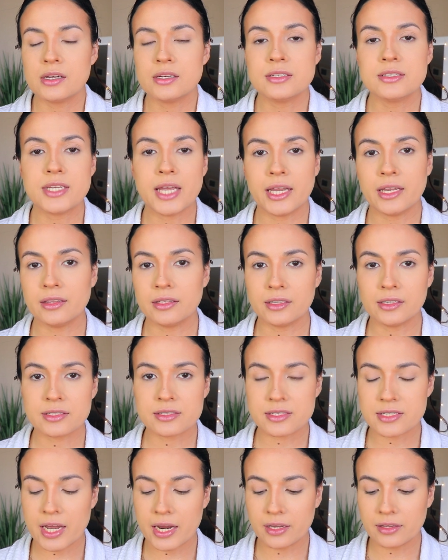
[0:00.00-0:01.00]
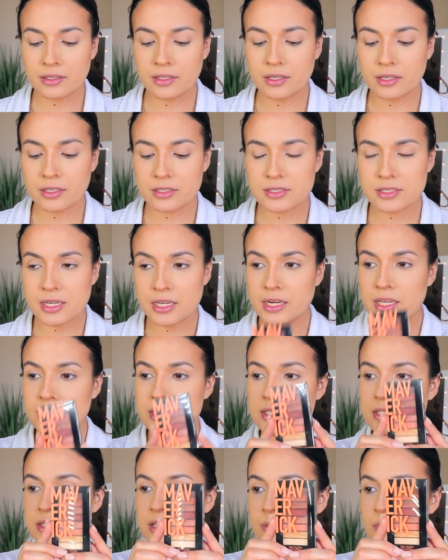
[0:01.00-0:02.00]
date looks, night looks, and
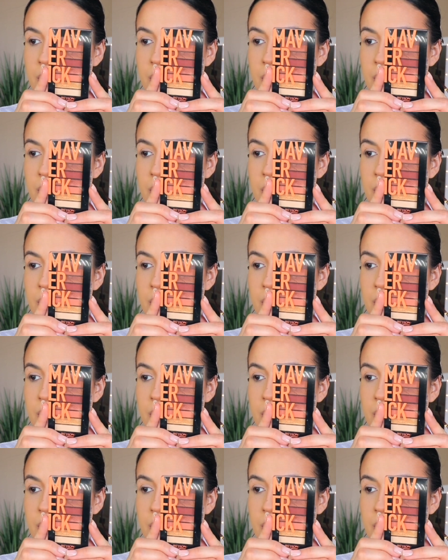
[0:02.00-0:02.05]
it's the